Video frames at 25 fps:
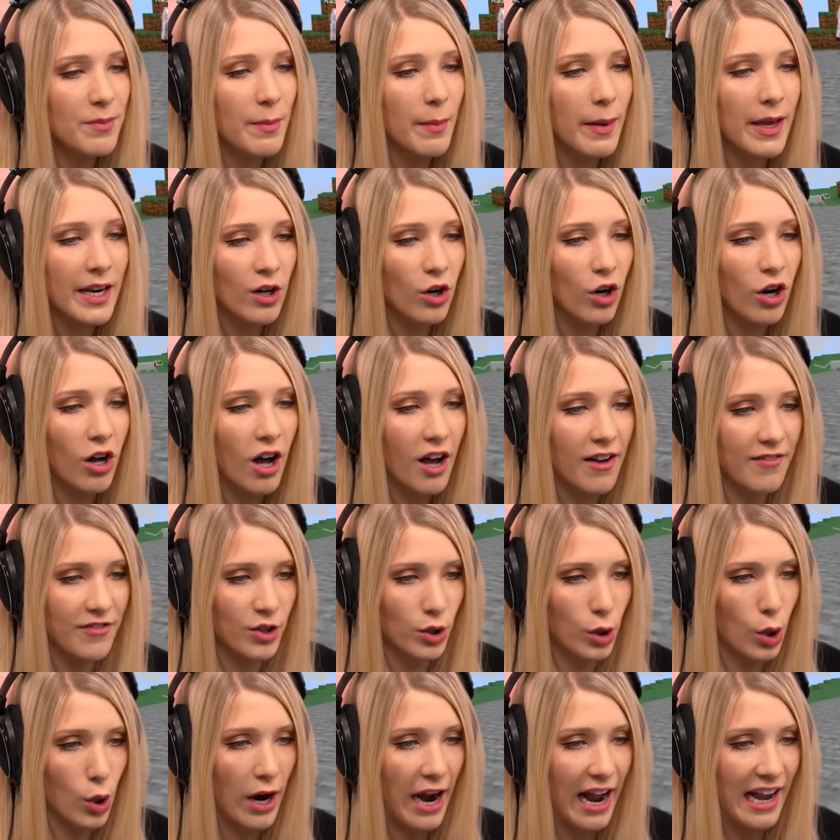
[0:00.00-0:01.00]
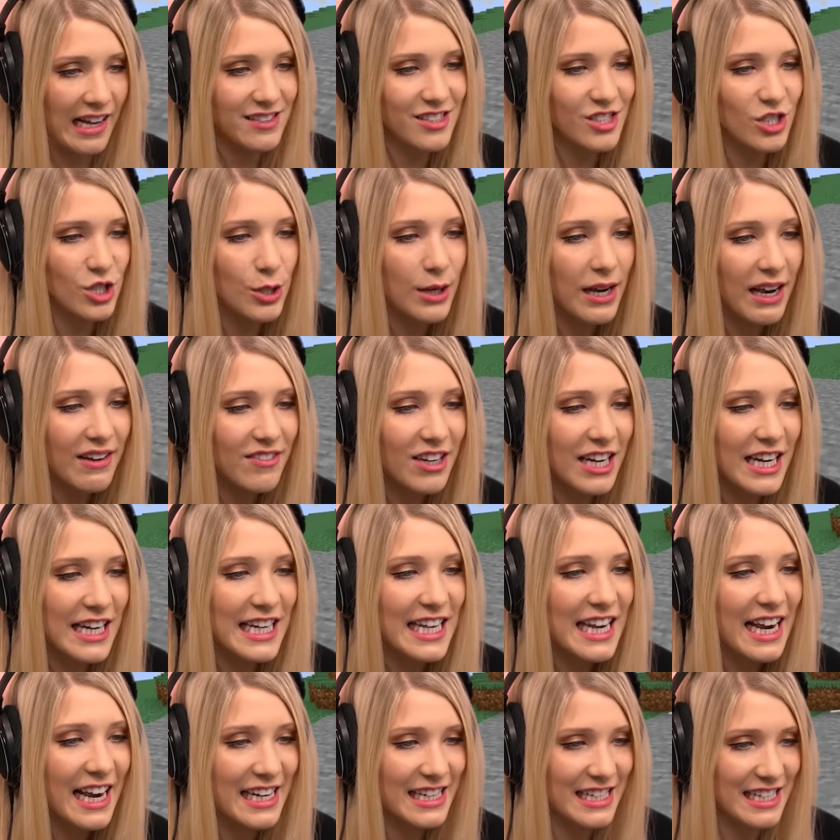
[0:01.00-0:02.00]
middle of the grass. Do you have
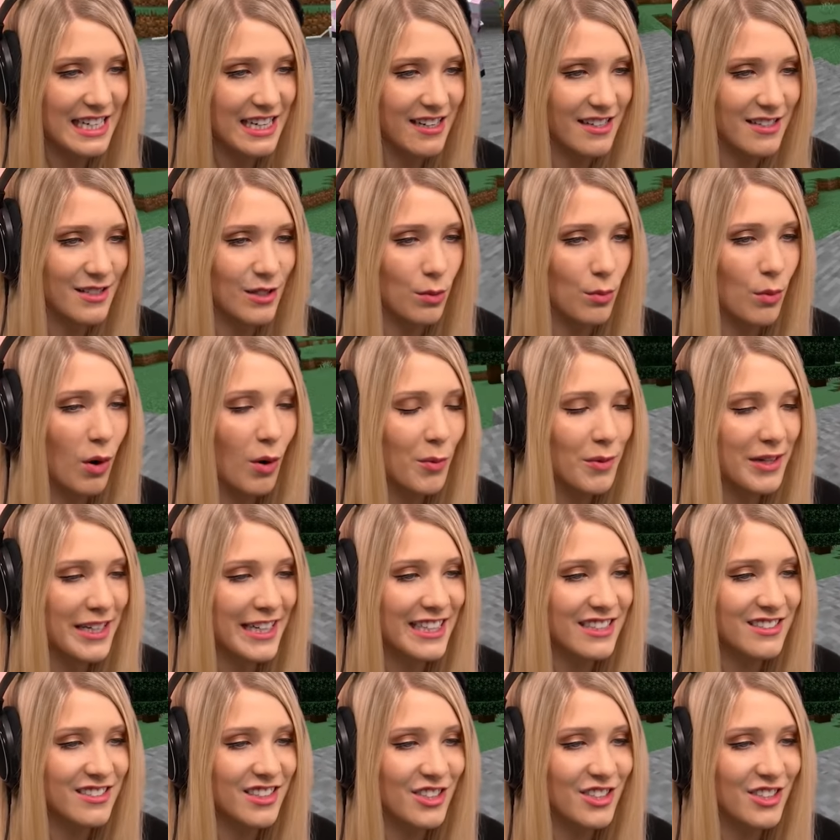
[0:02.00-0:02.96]
any ideas on what we need to